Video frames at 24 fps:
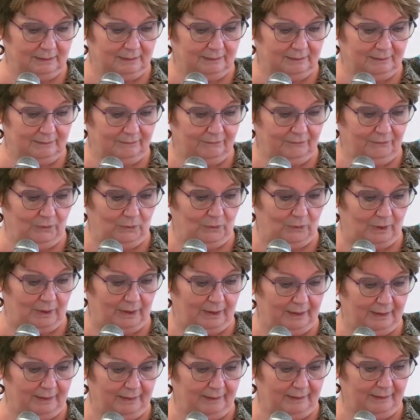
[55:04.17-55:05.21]
1:4,
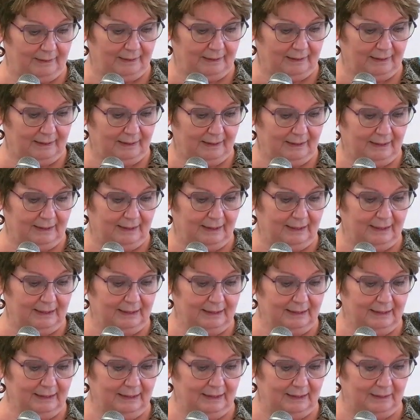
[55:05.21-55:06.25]
in
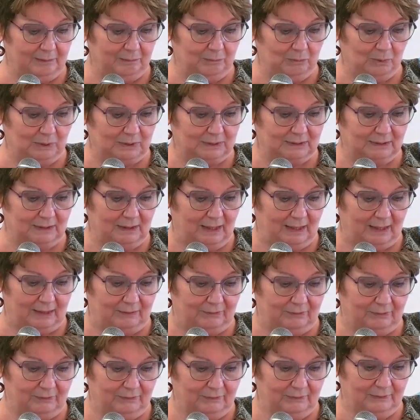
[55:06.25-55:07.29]
him was
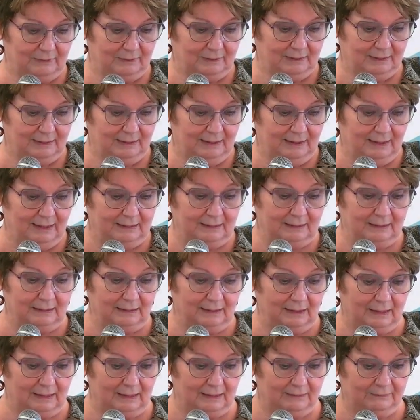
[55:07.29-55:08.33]
life, and the
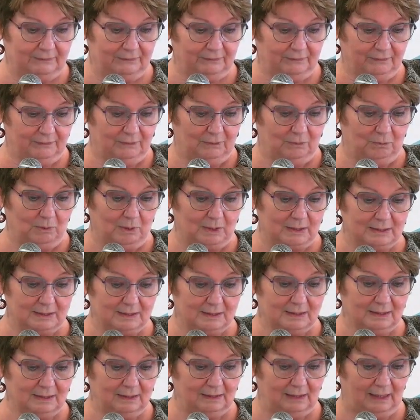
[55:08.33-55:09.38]
life was
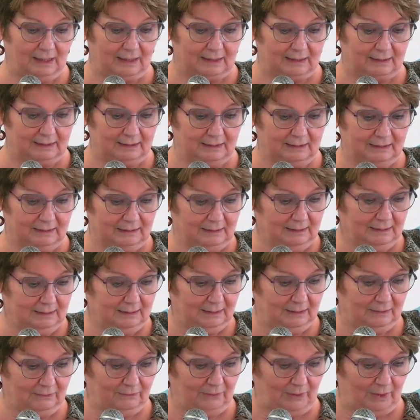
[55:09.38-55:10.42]
the light
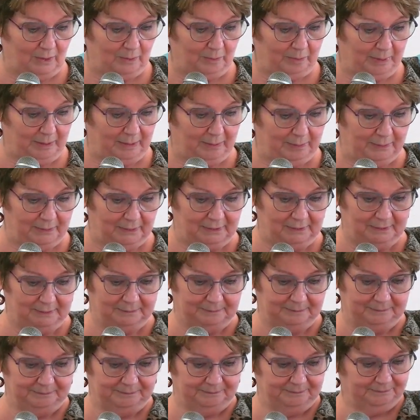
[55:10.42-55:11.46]
of all people.
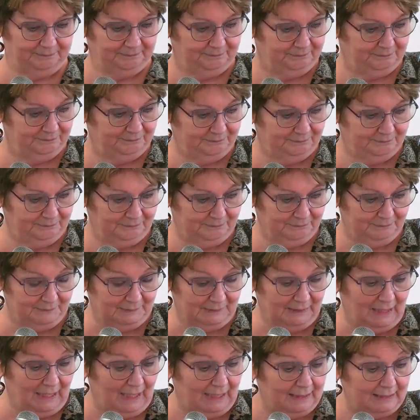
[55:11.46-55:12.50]

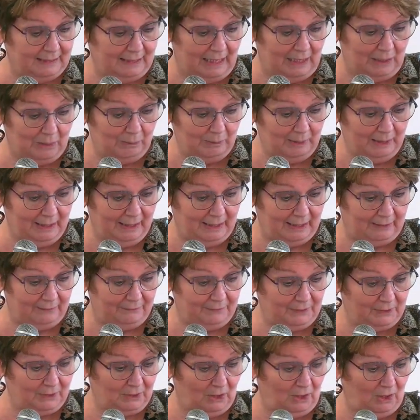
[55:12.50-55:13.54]
And now we have the
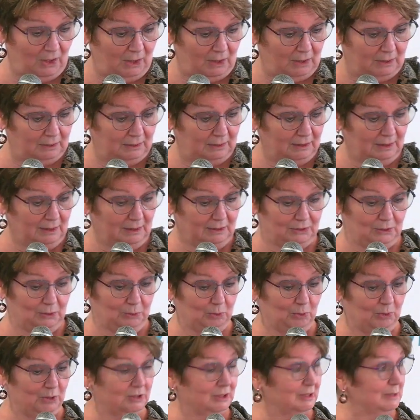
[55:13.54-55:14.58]
call to
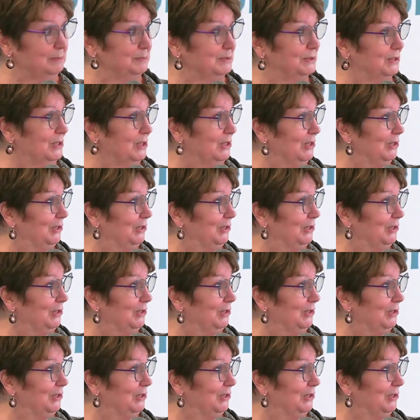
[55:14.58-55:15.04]
worship song.